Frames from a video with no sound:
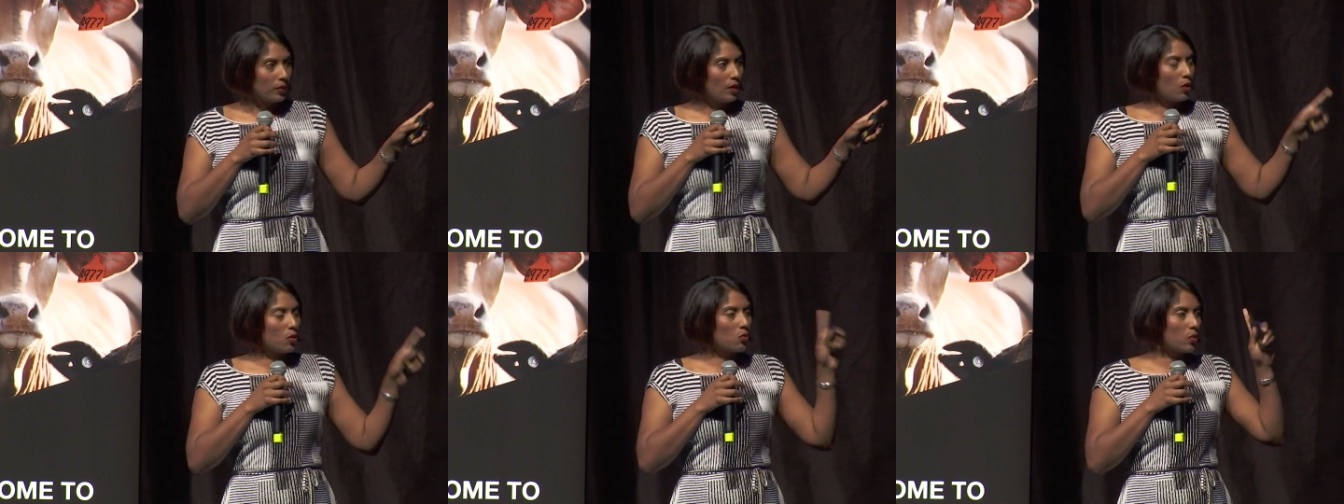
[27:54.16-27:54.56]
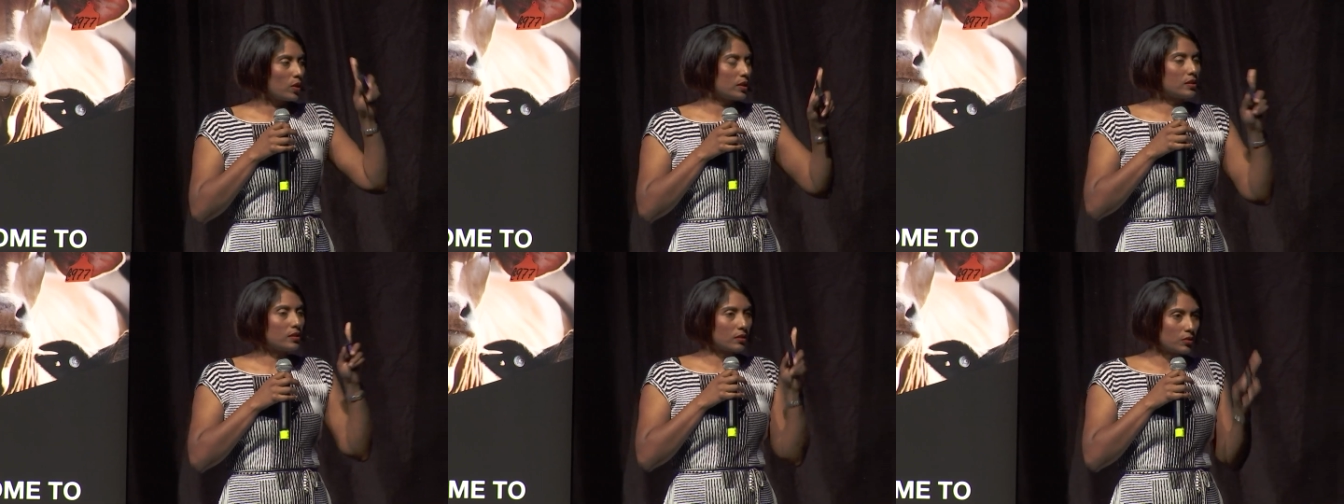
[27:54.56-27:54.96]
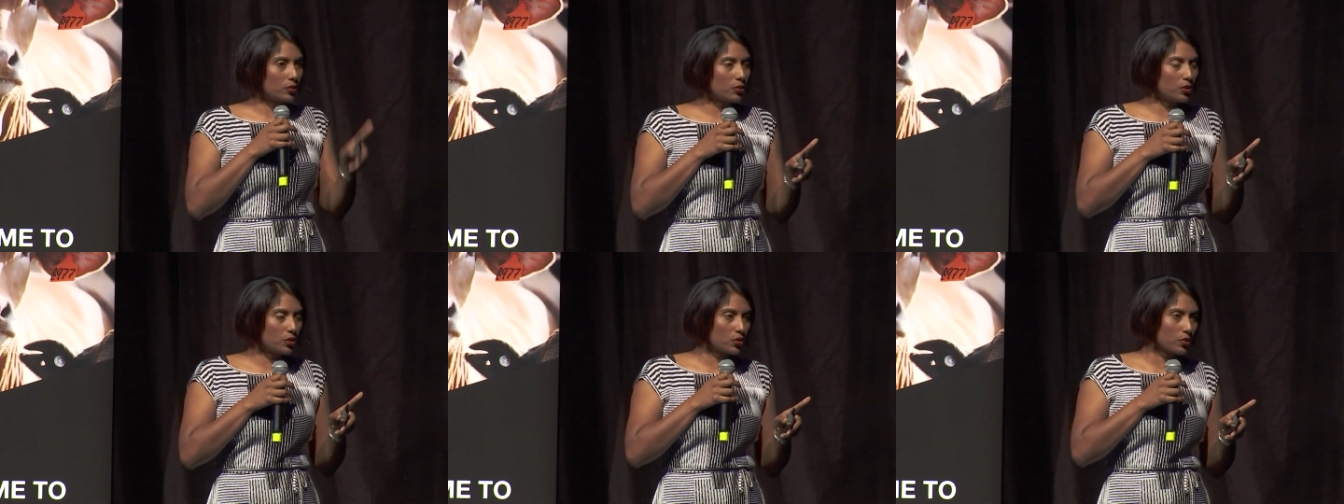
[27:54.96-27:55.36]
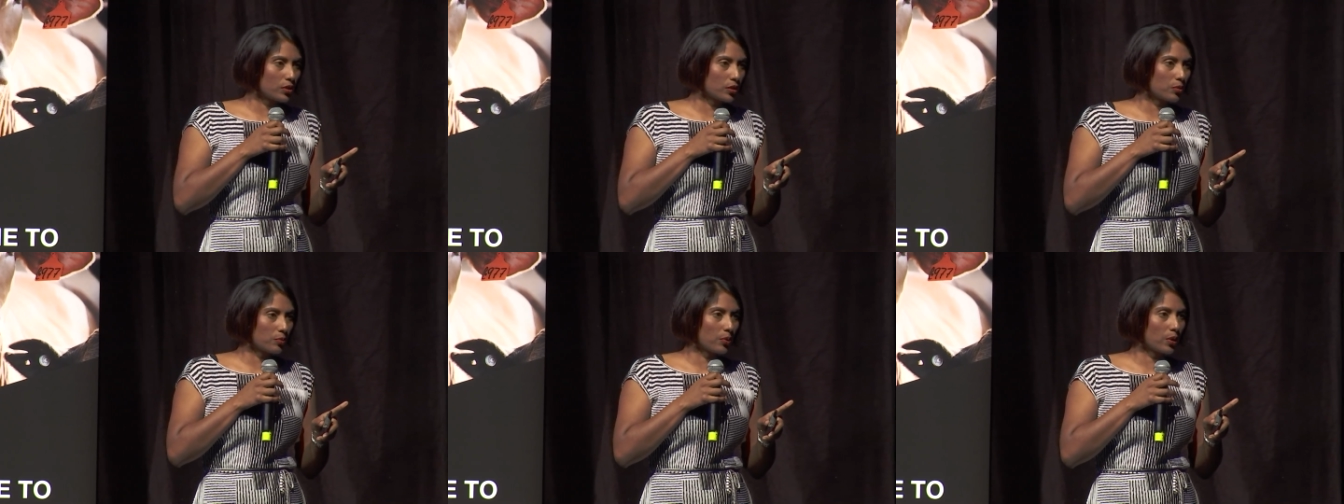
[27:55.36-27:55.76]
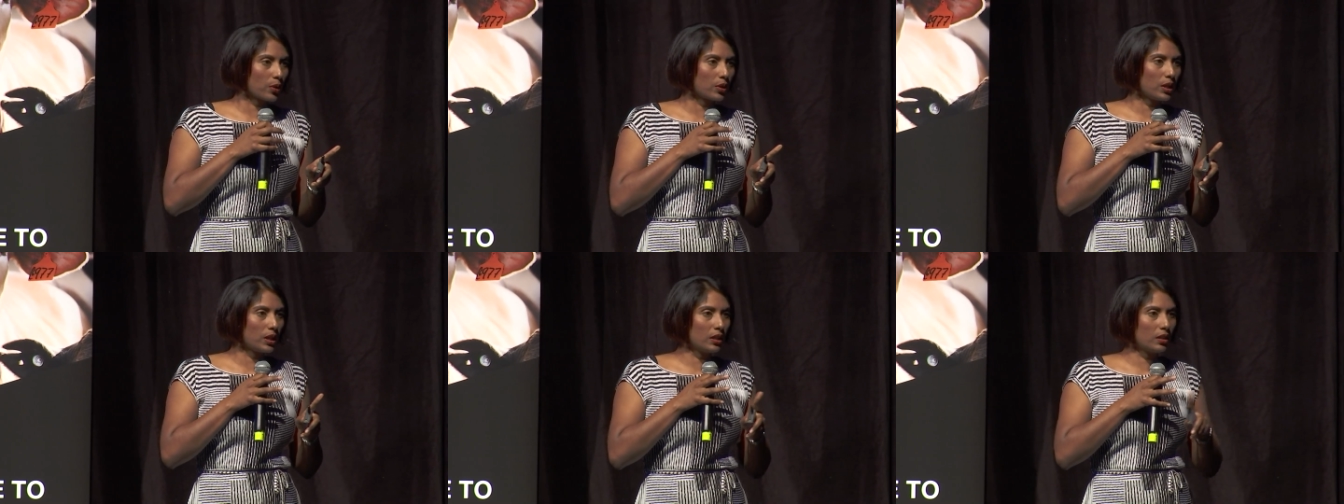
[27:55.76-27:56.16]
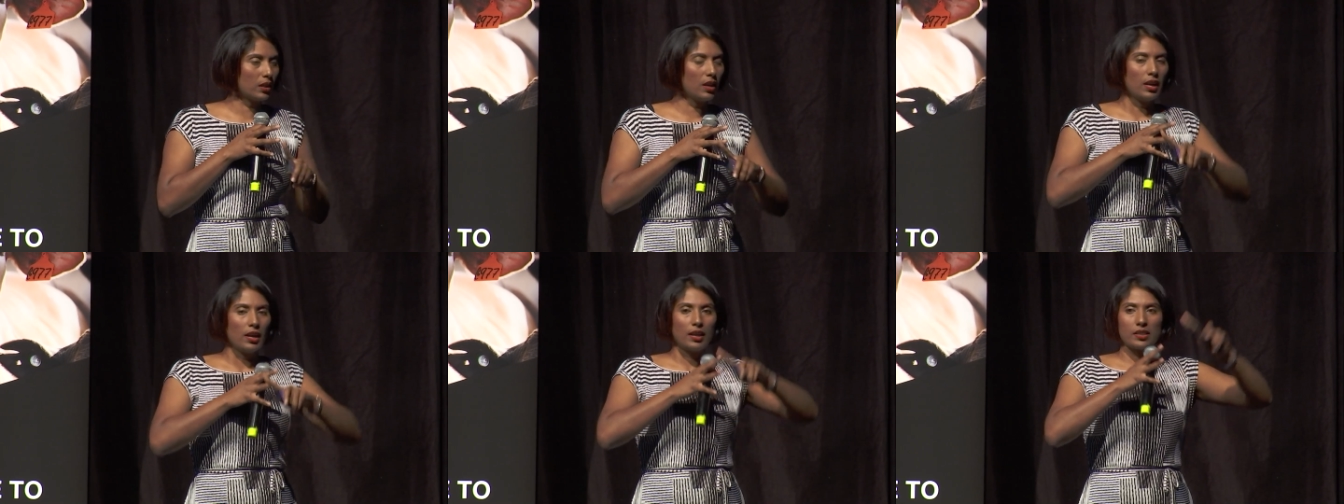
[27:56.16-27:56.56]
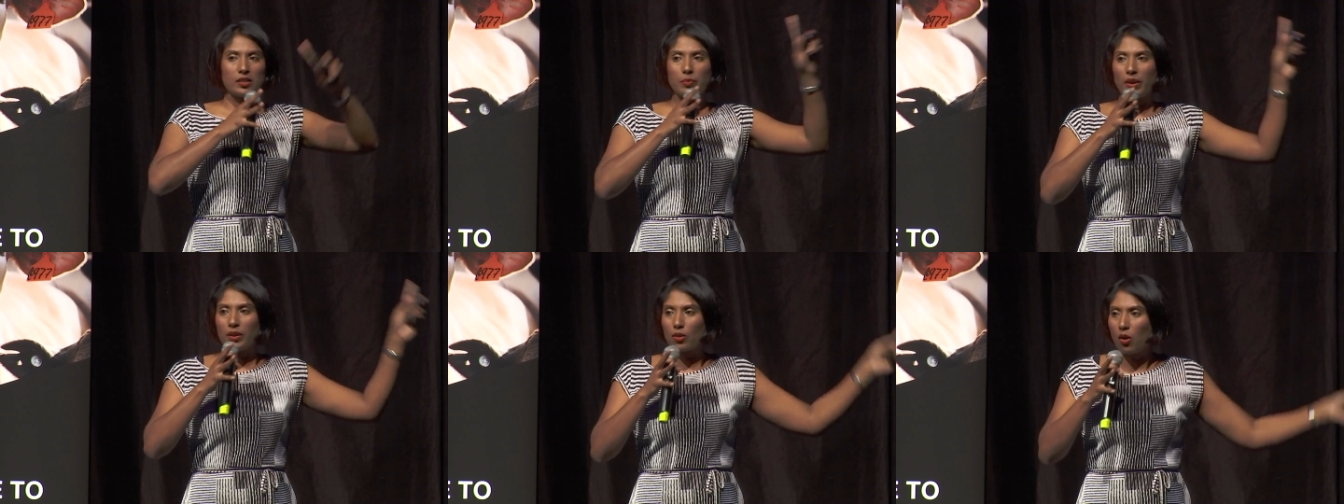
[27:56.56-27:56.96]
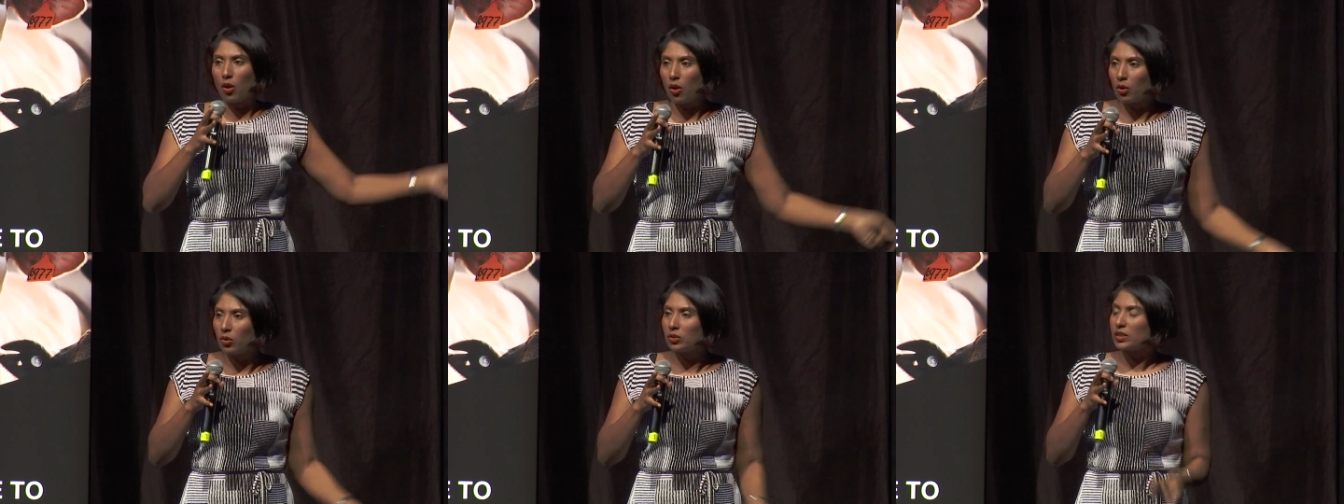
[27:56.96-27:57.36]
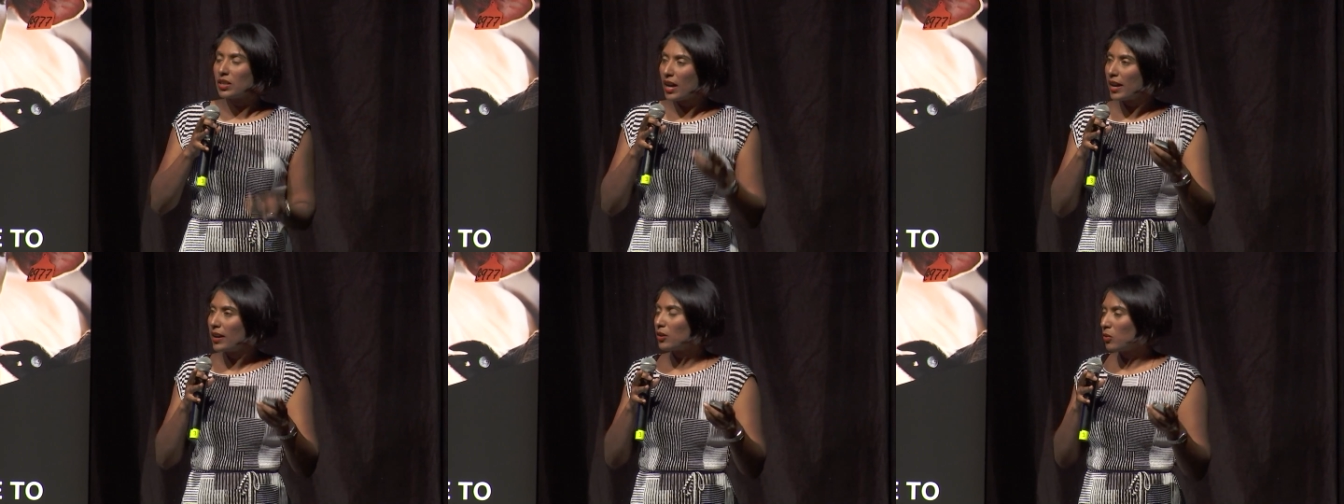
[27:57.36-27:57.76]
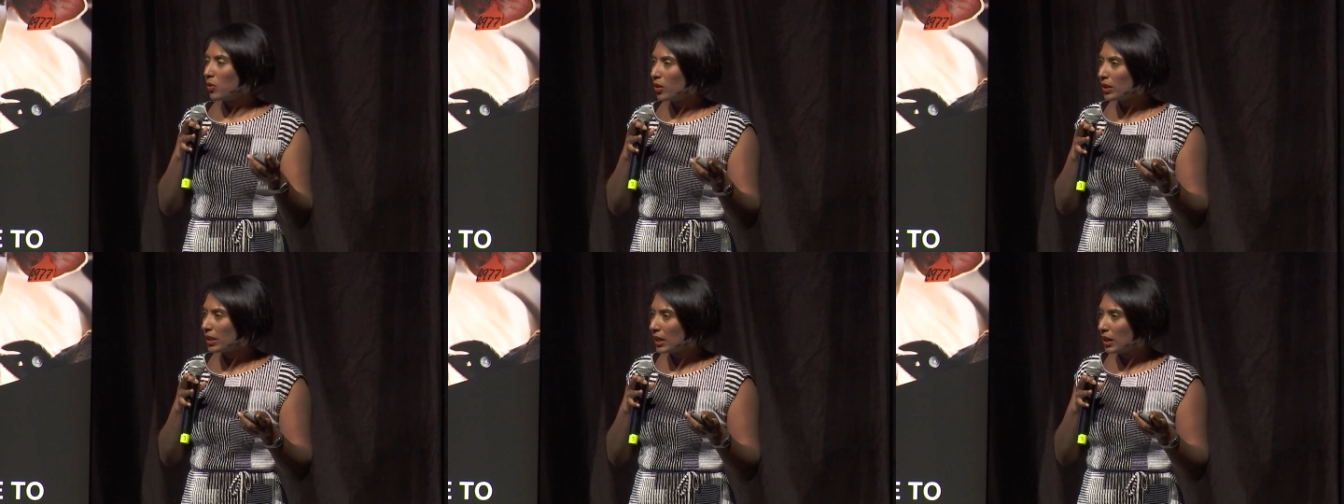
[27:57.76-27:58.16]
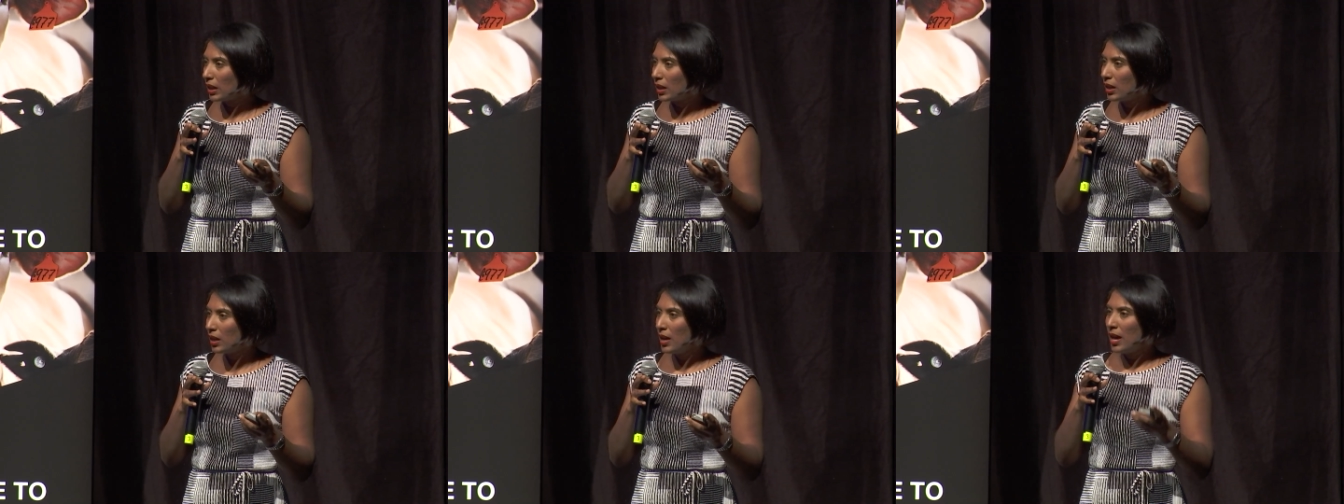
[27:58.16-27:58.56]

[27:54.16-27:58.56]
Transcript: or one single nutrient component. It's about the whole diet quality.